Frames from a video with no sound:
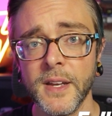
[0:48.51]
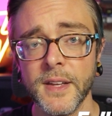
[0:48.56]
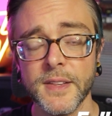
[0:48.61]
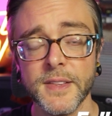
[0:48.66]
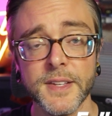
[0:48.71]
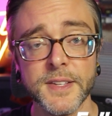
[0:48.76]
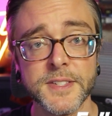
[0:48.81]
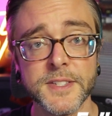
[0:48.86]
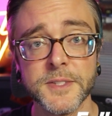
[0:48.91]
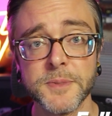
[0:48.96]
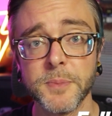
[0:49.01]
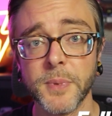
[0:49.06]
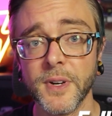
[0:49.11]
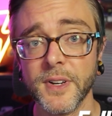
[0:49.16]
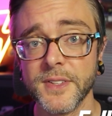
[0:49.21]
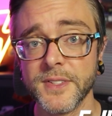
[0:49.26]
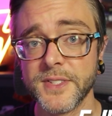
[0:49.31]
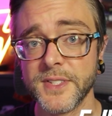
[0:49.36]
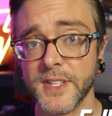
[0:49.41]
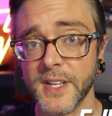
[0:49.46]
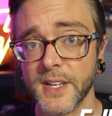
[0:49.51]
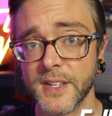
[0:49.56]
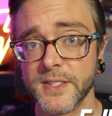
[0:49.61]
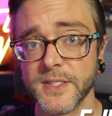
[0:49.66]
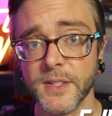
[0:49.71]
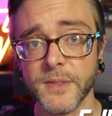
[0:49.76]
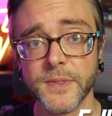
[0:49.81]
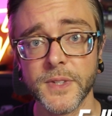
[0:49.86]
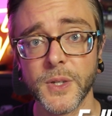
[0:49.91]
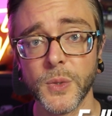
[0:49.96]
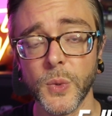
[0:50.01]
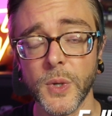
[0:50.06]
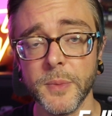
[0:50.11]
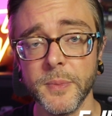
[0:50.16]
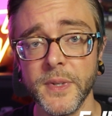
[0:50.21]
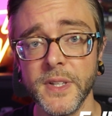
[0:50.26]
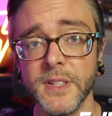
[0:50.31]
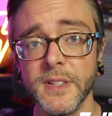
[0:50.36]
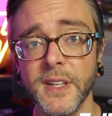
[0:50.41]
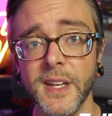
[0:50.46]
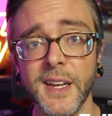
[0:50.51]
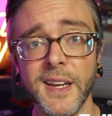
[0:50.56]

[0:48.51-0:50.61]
This is part 6 of equipment,